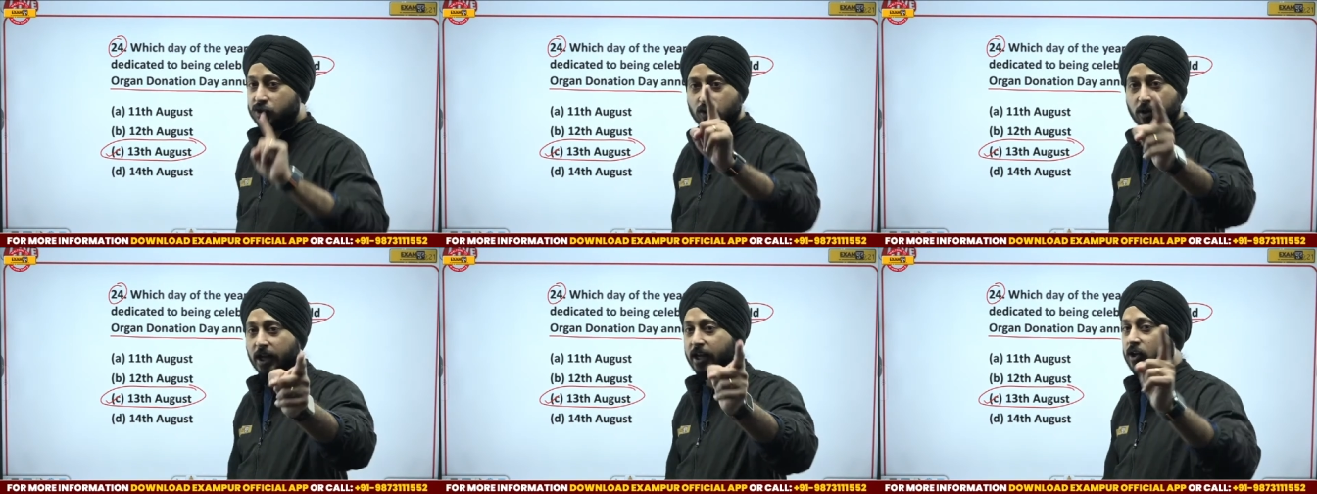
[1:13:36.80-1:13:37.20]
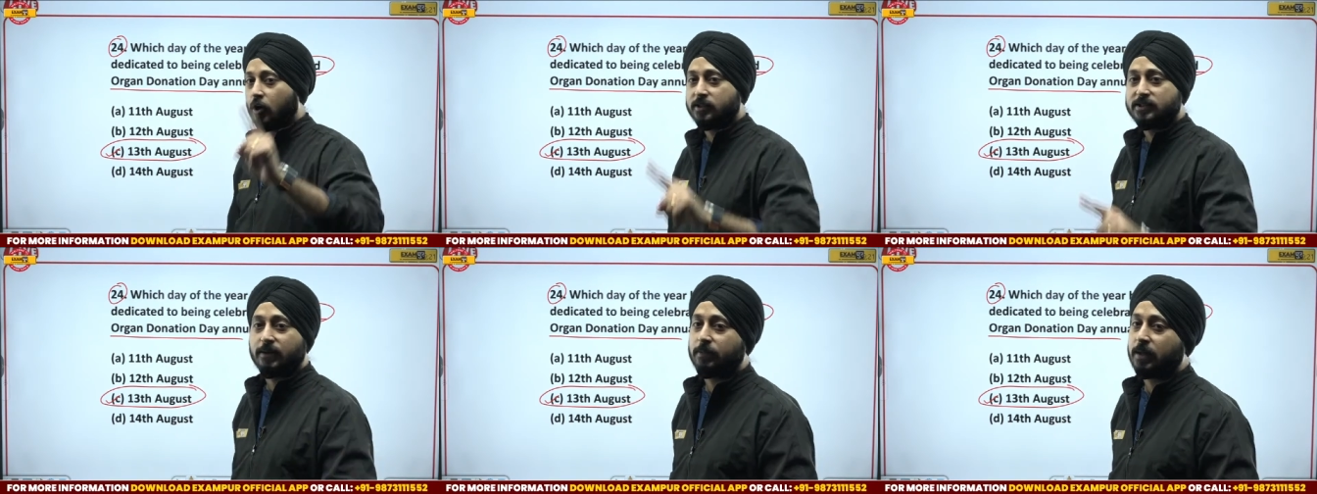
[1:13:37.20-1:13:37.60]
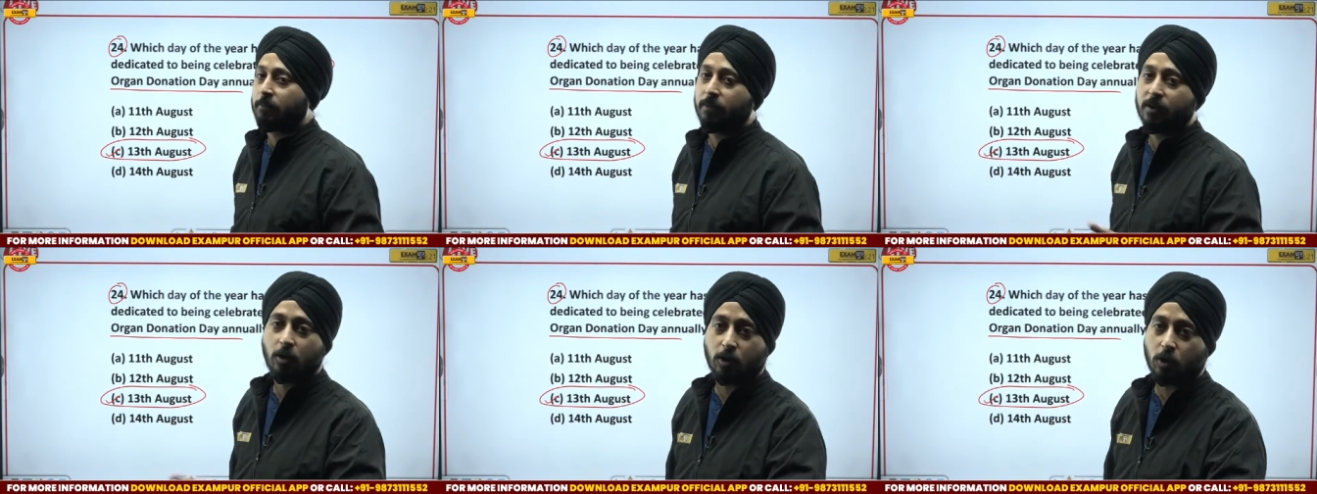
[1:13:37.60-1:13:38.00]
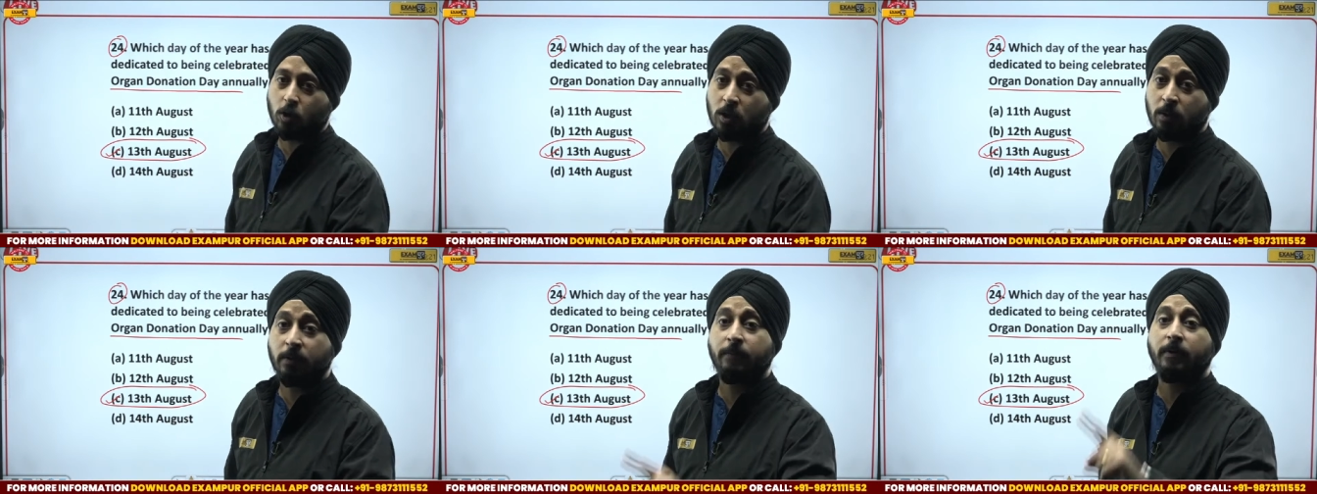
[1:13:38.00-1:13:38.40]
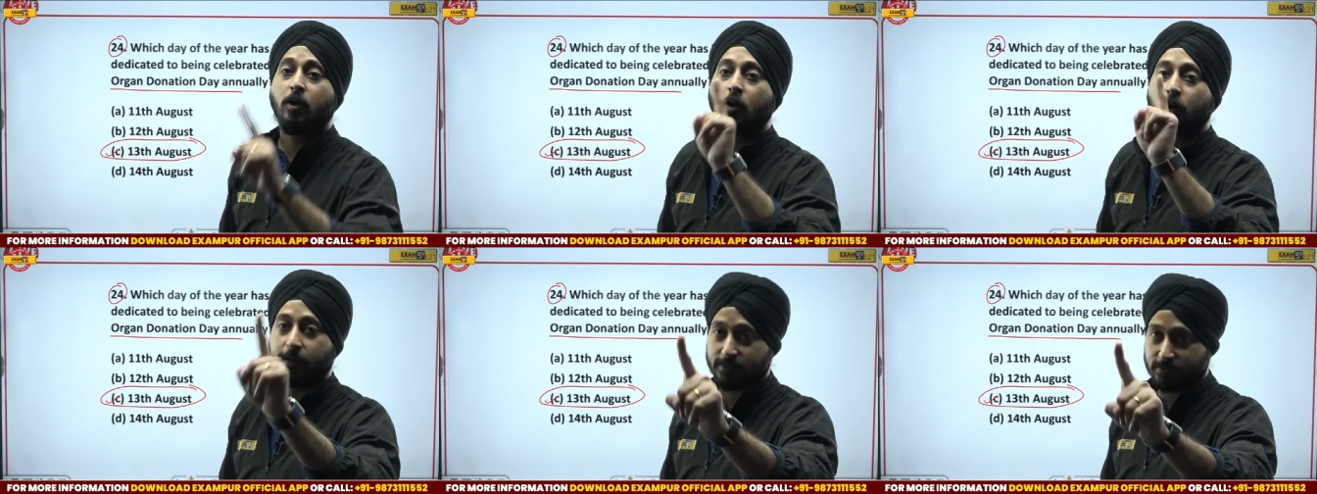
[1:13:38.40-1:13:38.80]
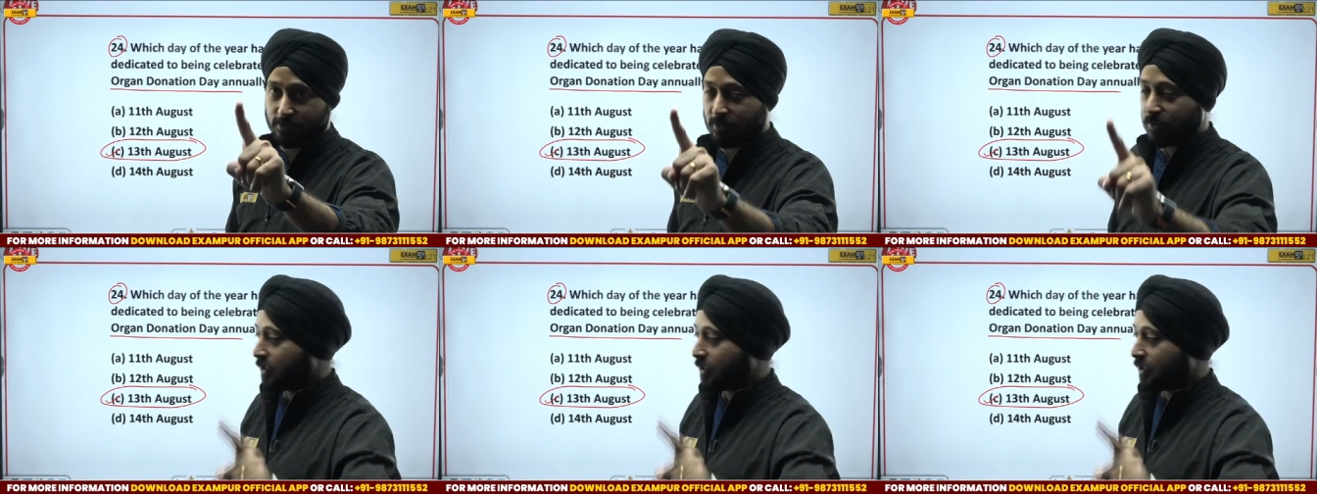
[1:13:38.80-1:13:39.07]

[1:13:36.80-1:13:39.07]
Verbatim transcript: July, not September, not October, but August.